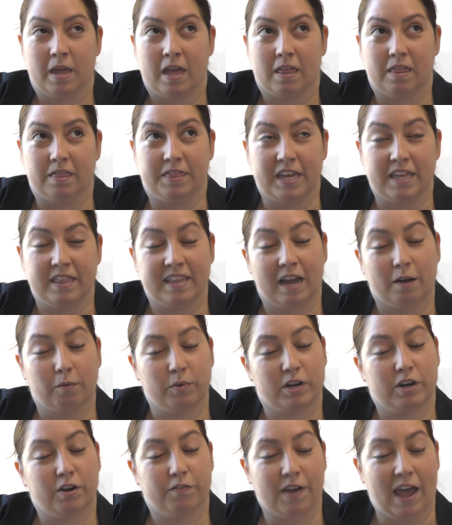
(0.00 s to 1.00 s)
Then that
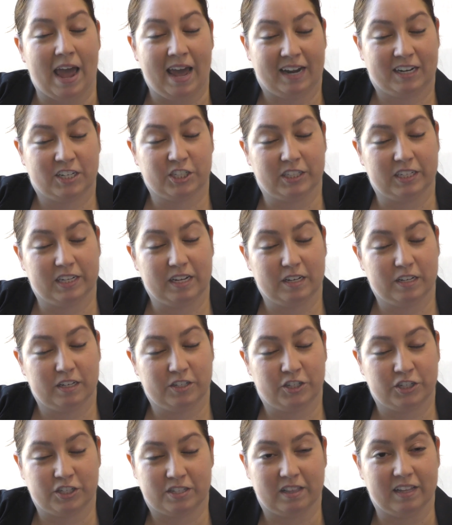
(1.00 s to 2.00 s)
would have actually
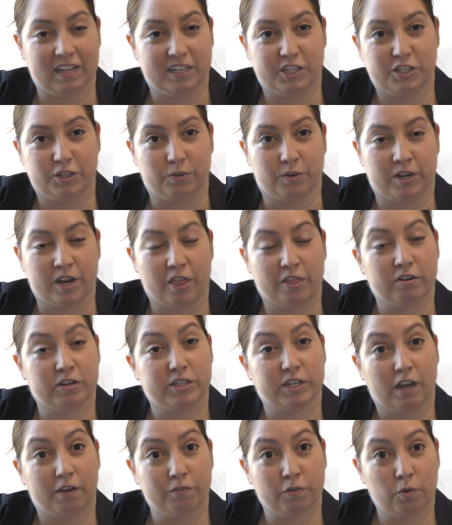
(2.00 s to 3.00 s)
just led to another
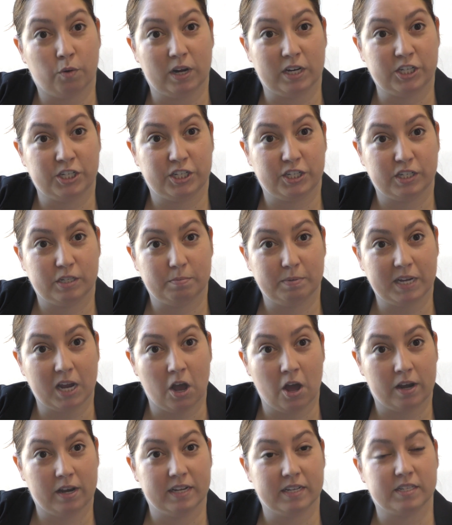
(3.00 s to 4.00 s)
tough question, to be
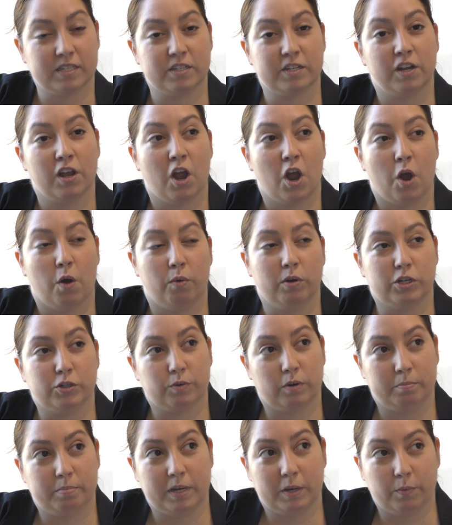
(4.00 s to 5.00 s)
honest, which
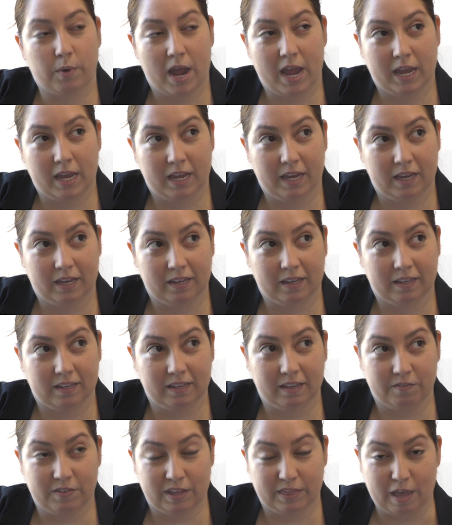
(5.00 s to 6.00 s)
would be
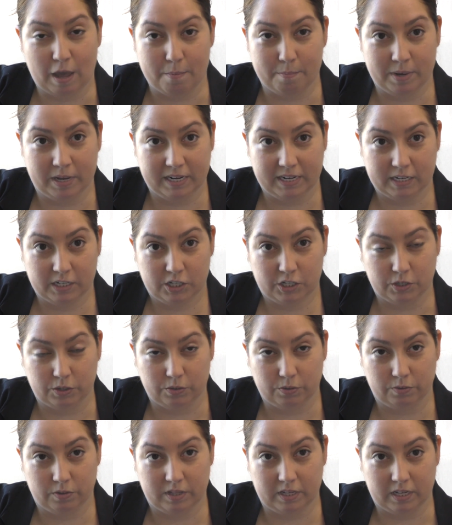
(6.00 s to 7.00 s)
weighing giving that money
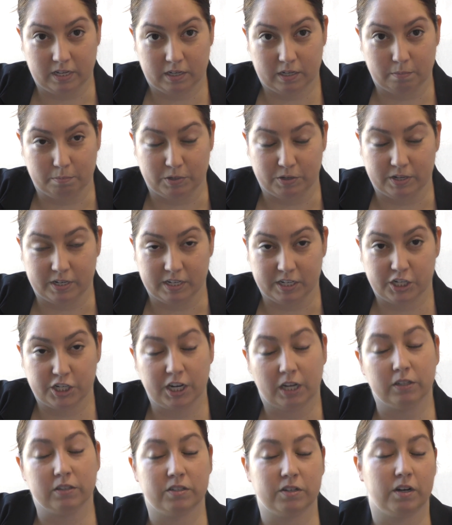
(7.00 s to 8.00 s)
to the community
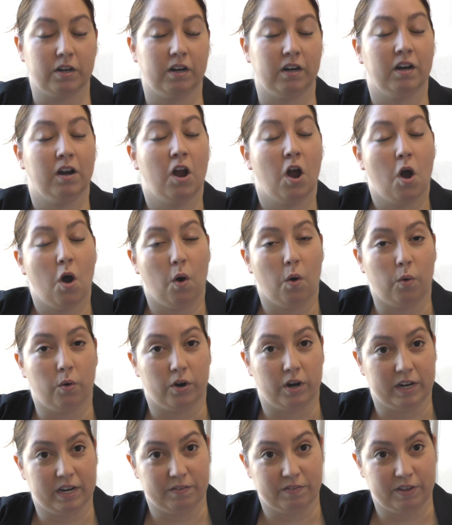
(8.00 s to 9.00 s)
shelter
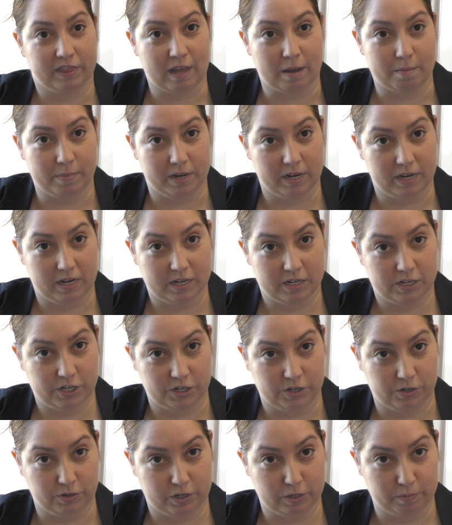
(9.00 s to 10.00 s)
or giving that money
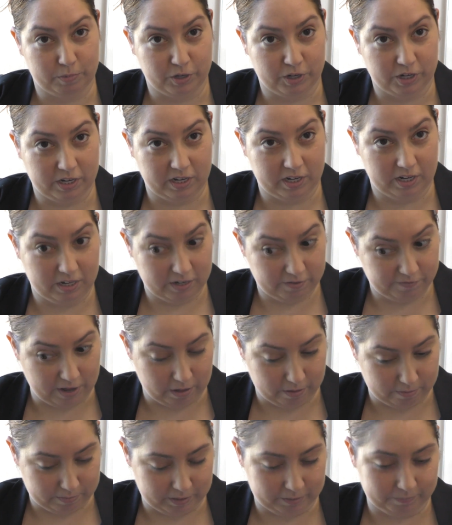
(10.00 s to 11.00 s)
to community
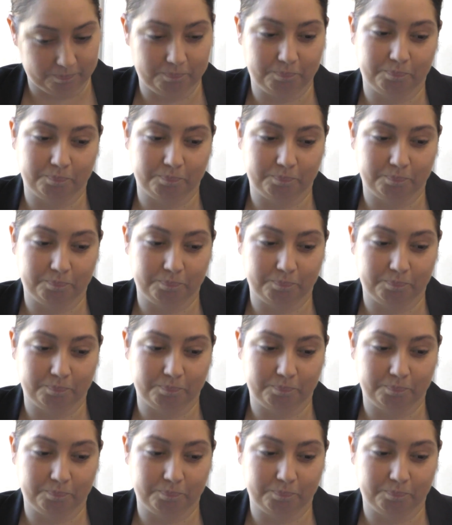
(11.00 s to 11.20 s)
development.